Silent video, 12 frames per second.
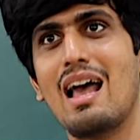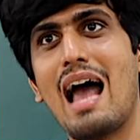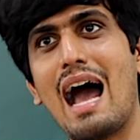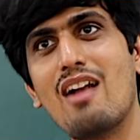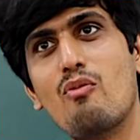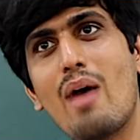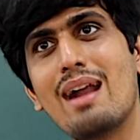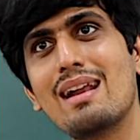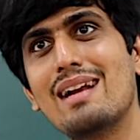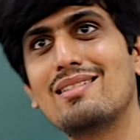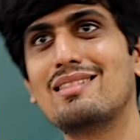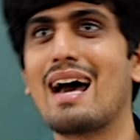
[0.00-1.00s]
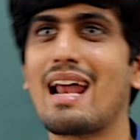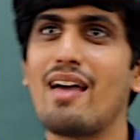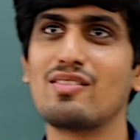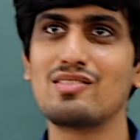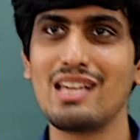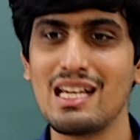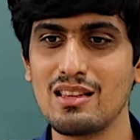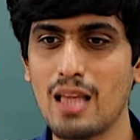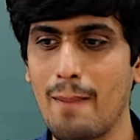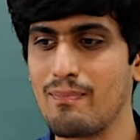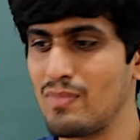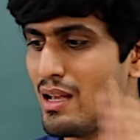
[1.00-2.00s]
And when it's there, I have seen
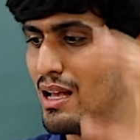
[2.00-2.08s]
them.